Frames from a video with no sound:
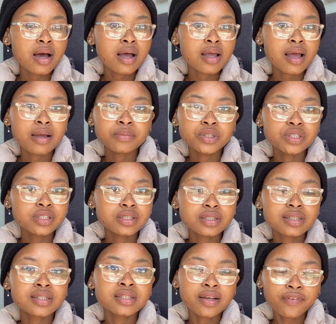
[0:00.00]
I'm just
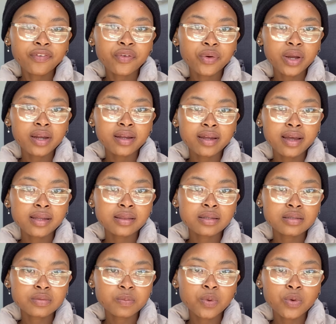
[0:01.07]
suffering at this
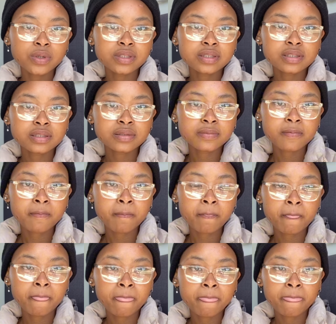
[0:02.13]
point.
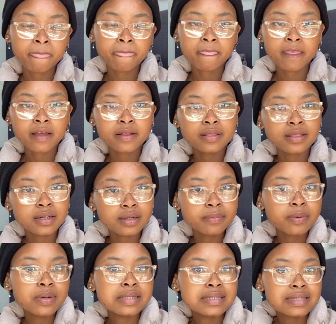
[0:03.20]

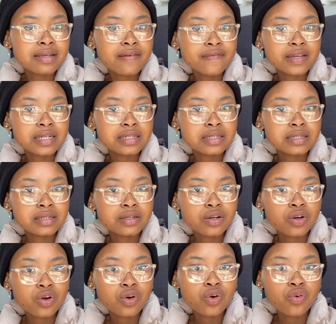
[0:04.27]
3.7
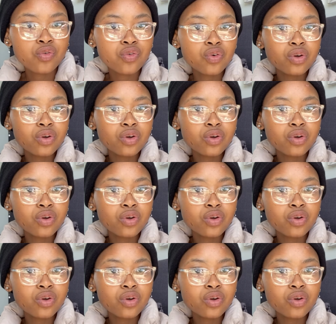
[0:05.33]
for